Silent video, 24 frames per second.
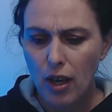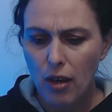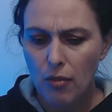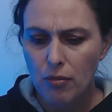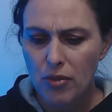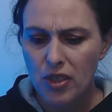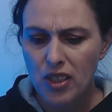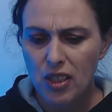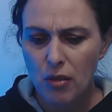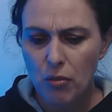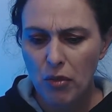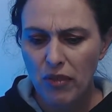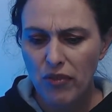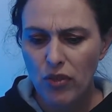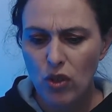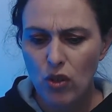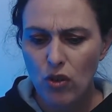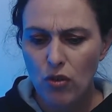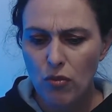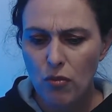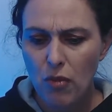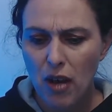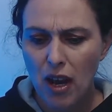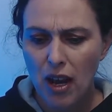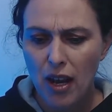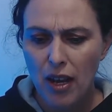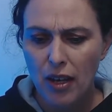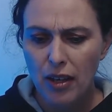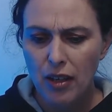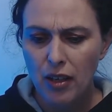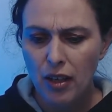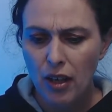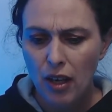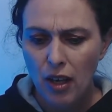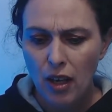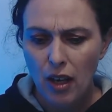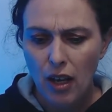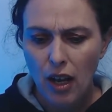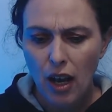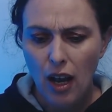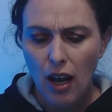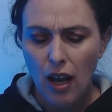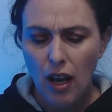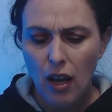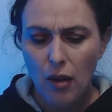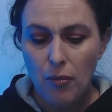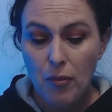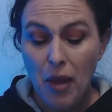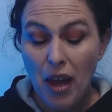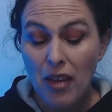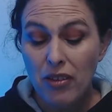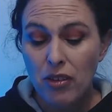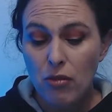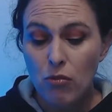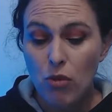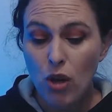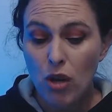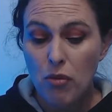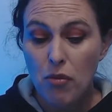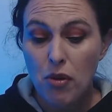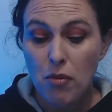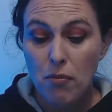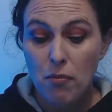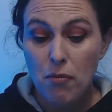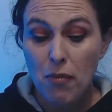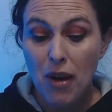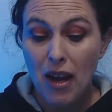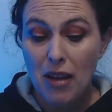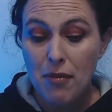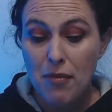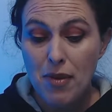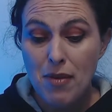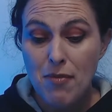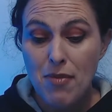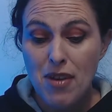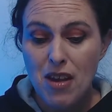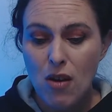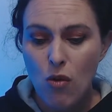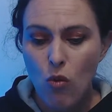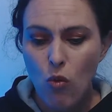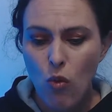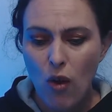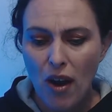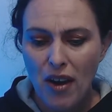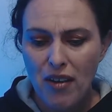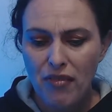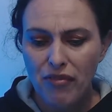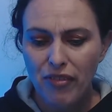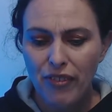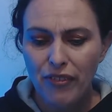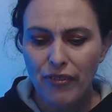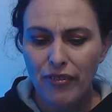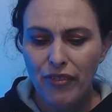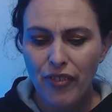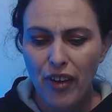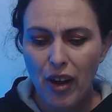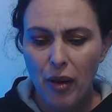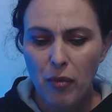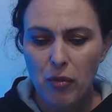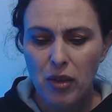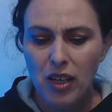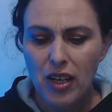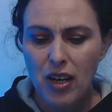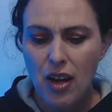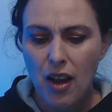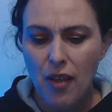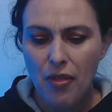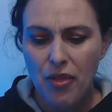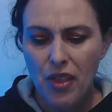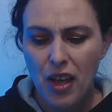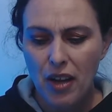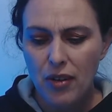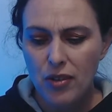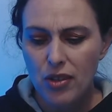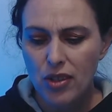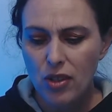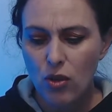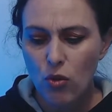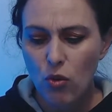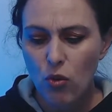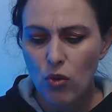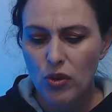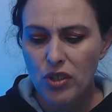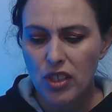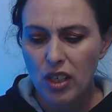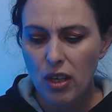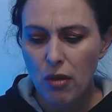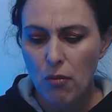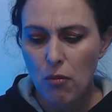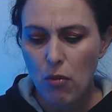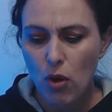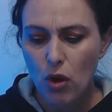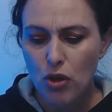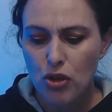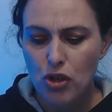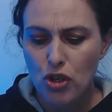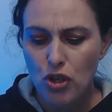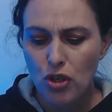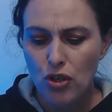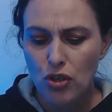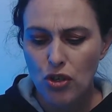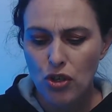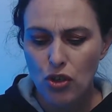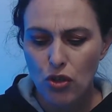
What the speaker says: Some of you may, at the moment, maybe be away from family, and that is causing emotions.